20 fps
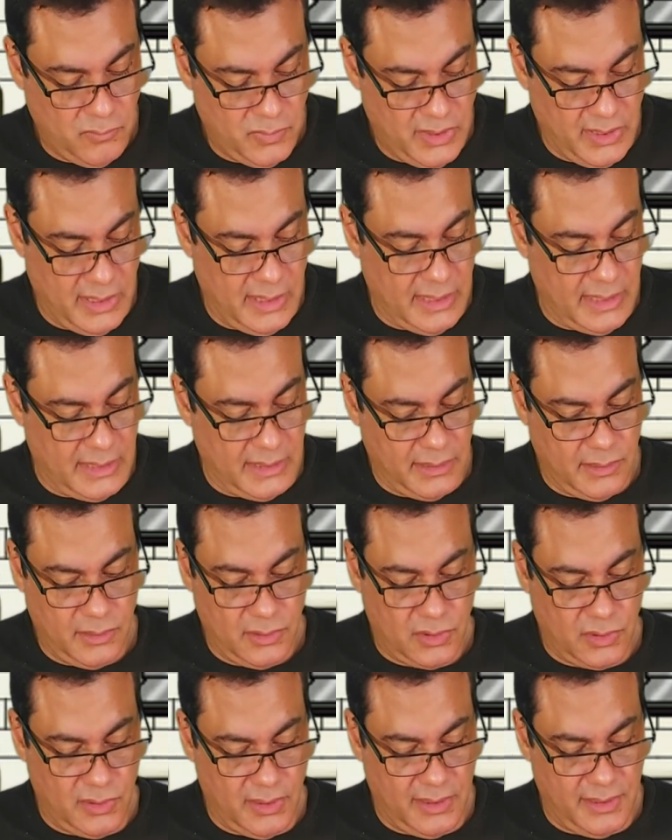Yeah,
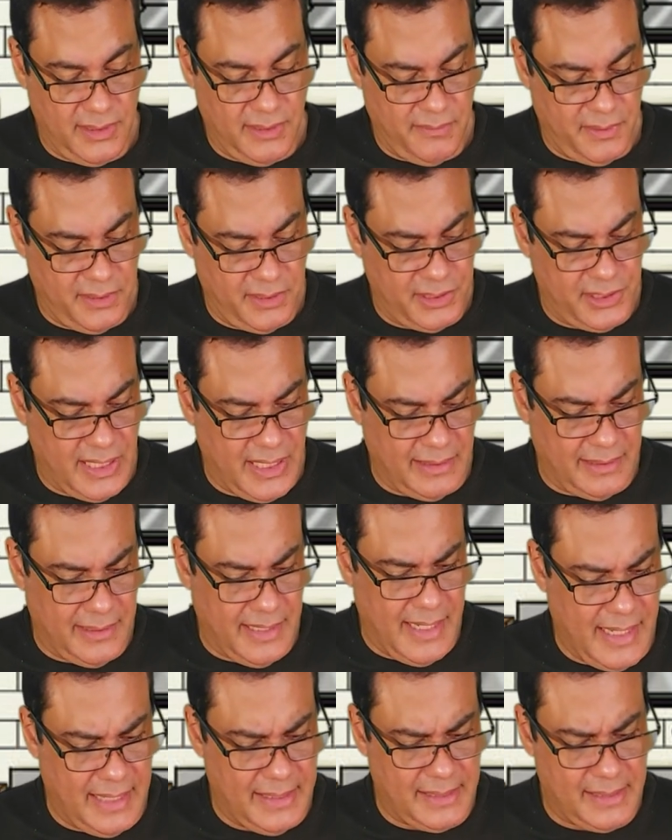so let's give it a shot,
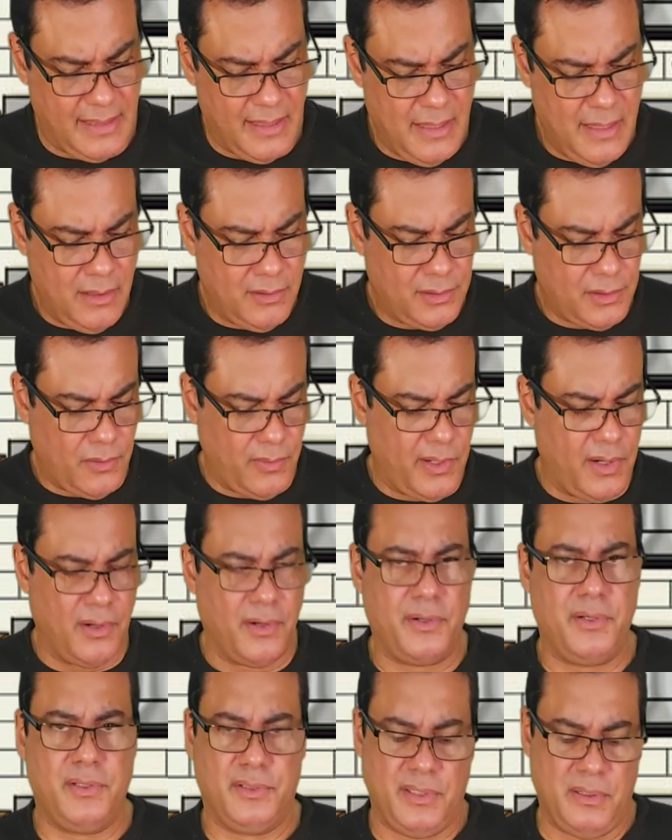guys. So we're going
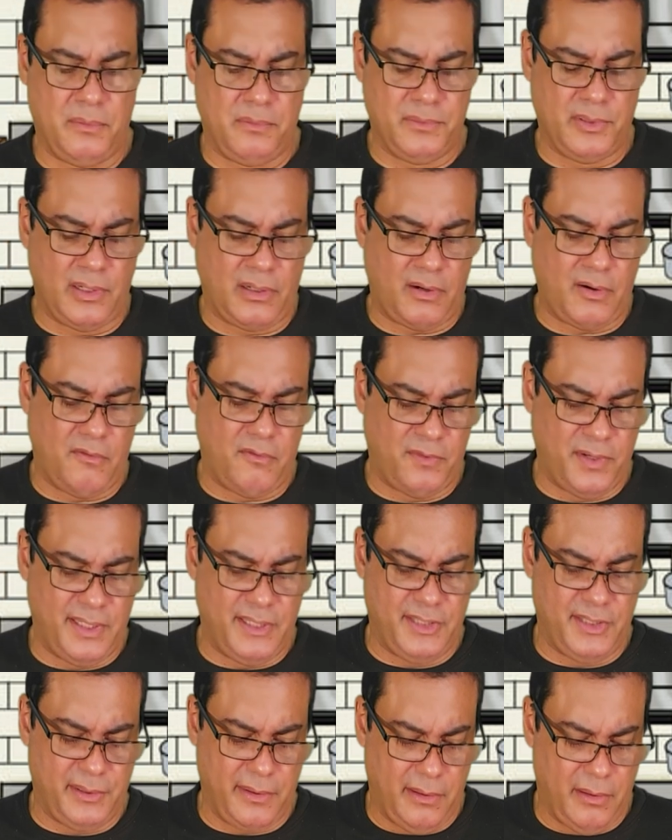to use the, the,
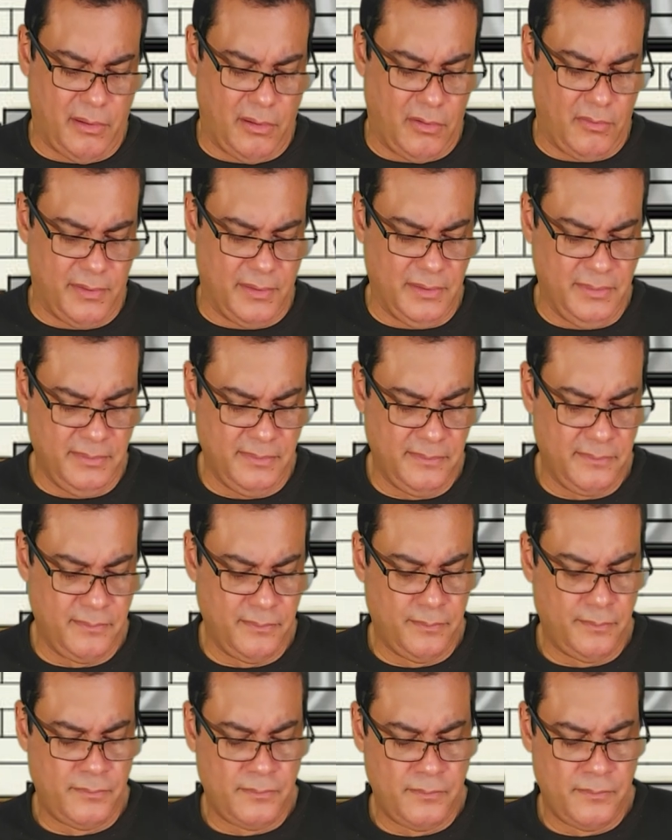conventional oven.
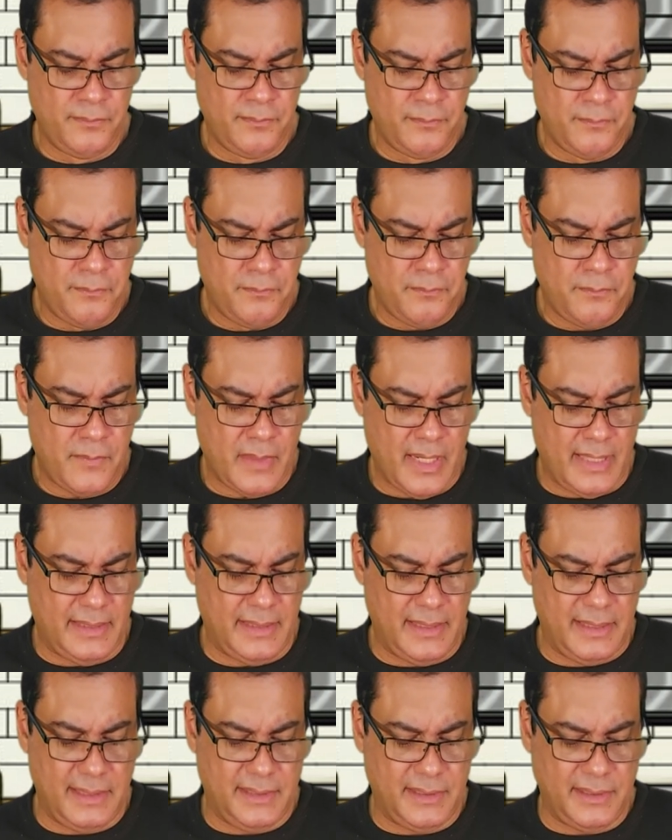I
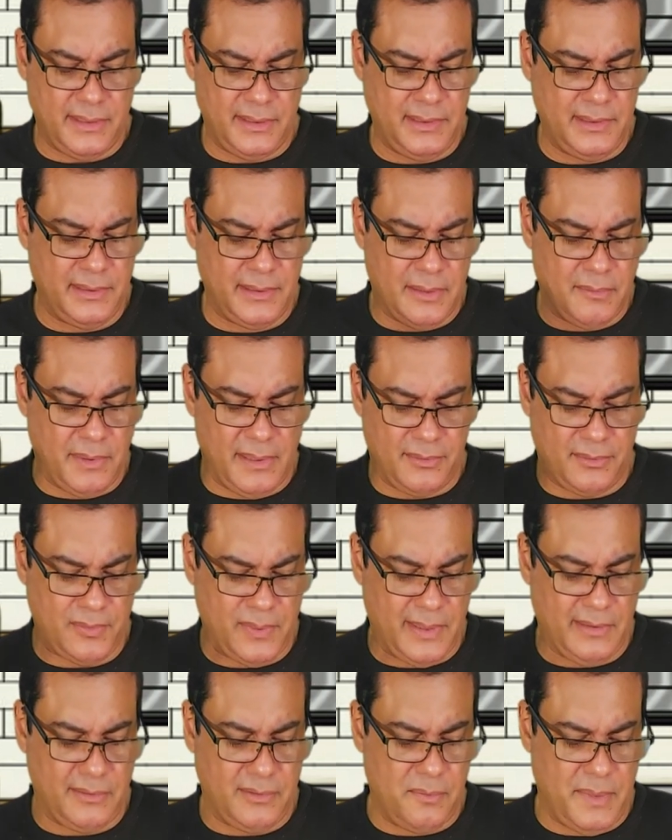think this is the best
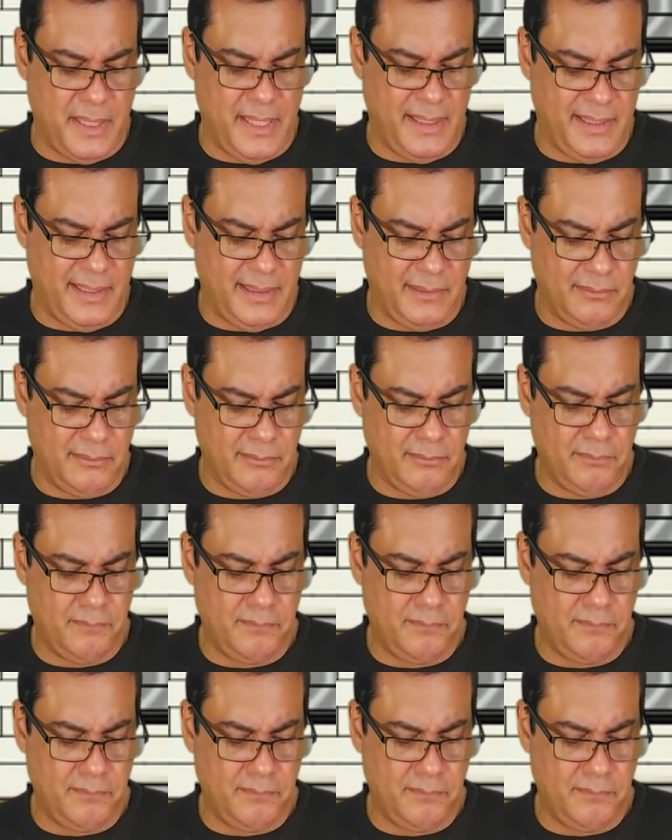way to make it.